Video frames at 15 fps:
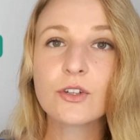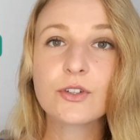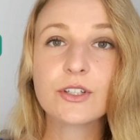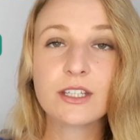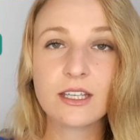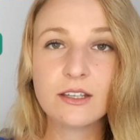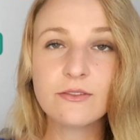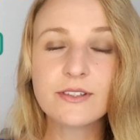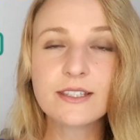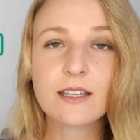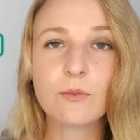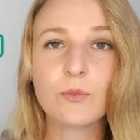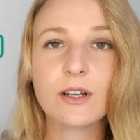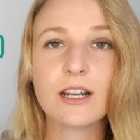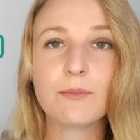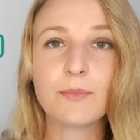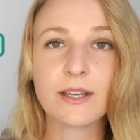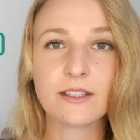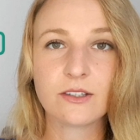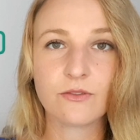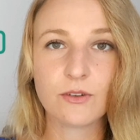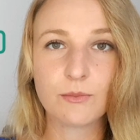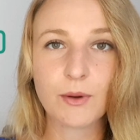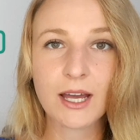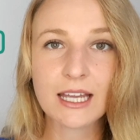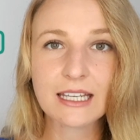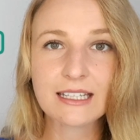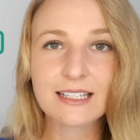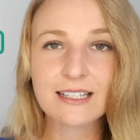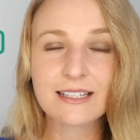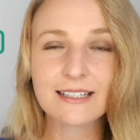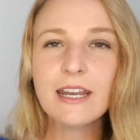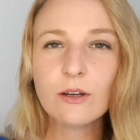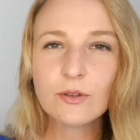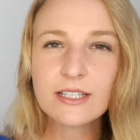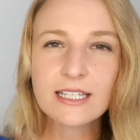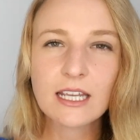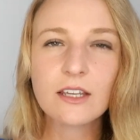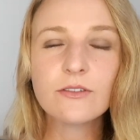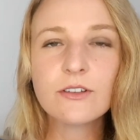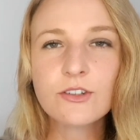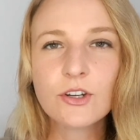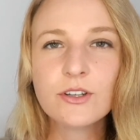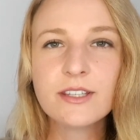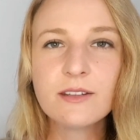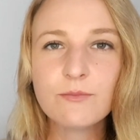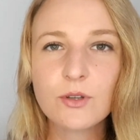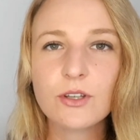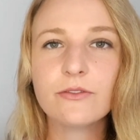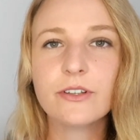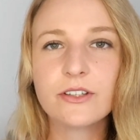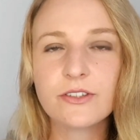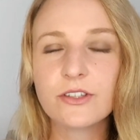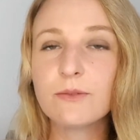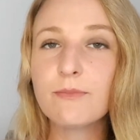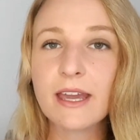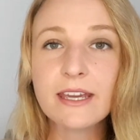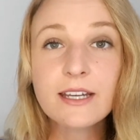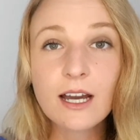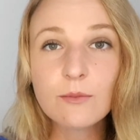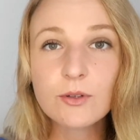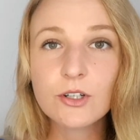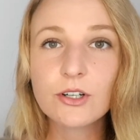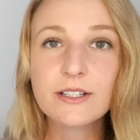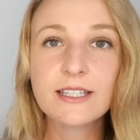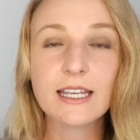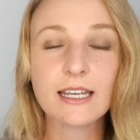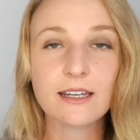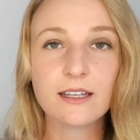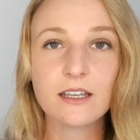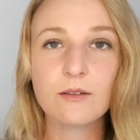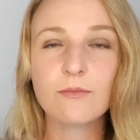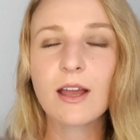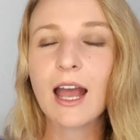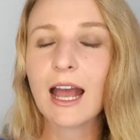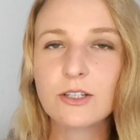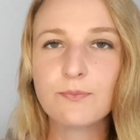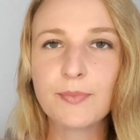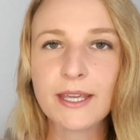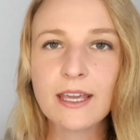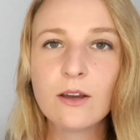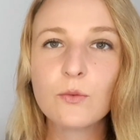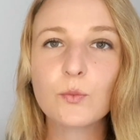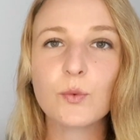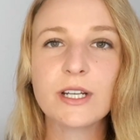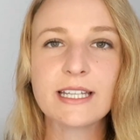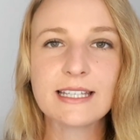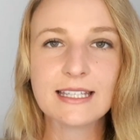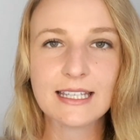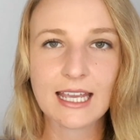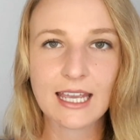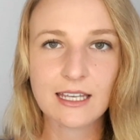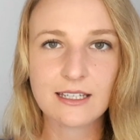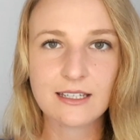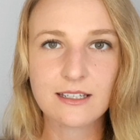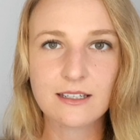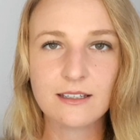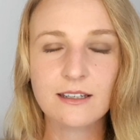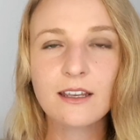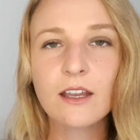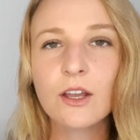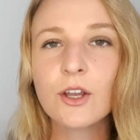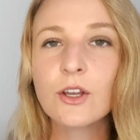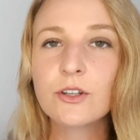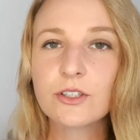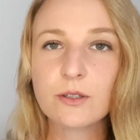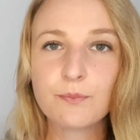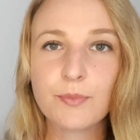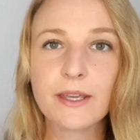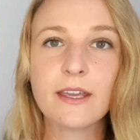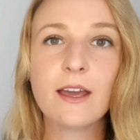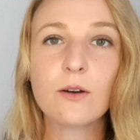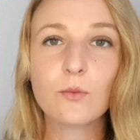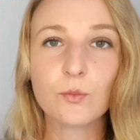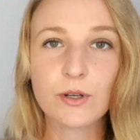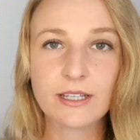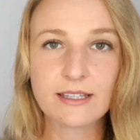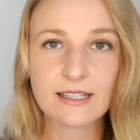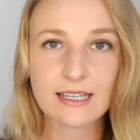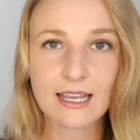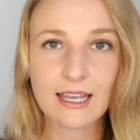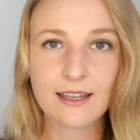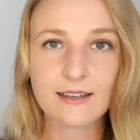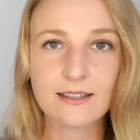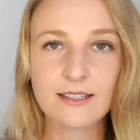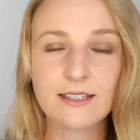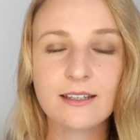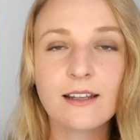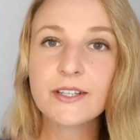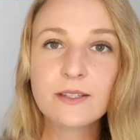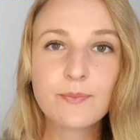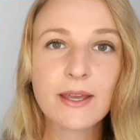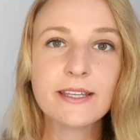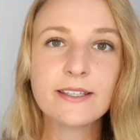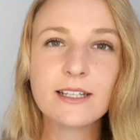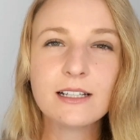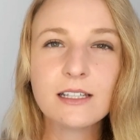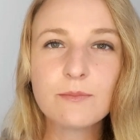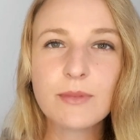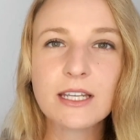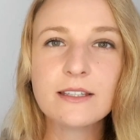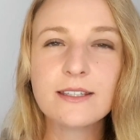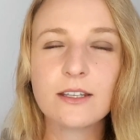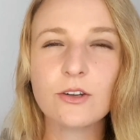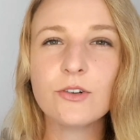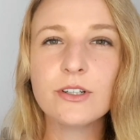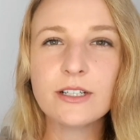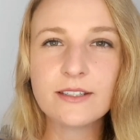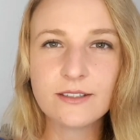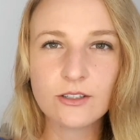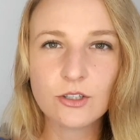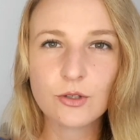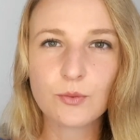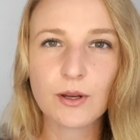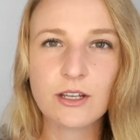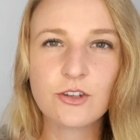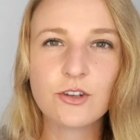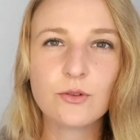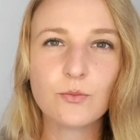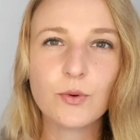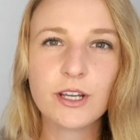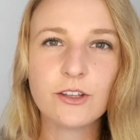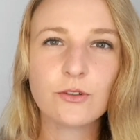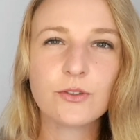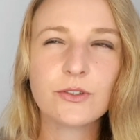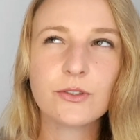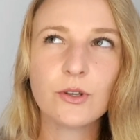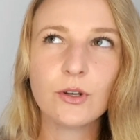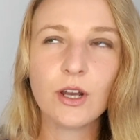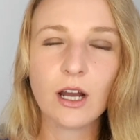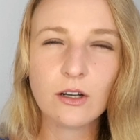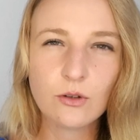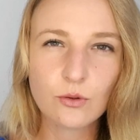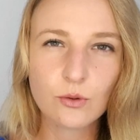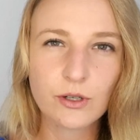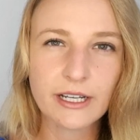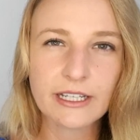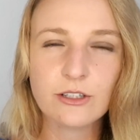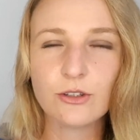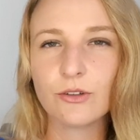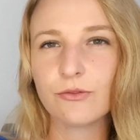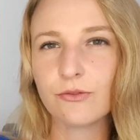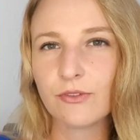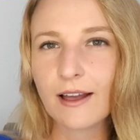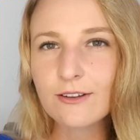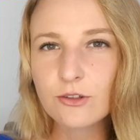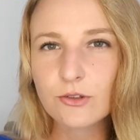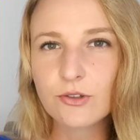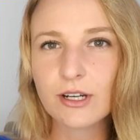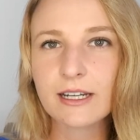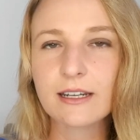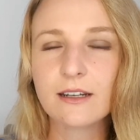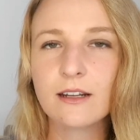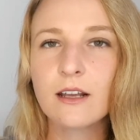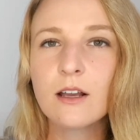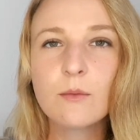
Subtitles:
To give someone a piece of your mind. Now, in TV shows and movies, you may come across an idiom to be at wit's end. To be at wit's end. This basically means that you're in a situation where you're so annoyed, you're frustrated,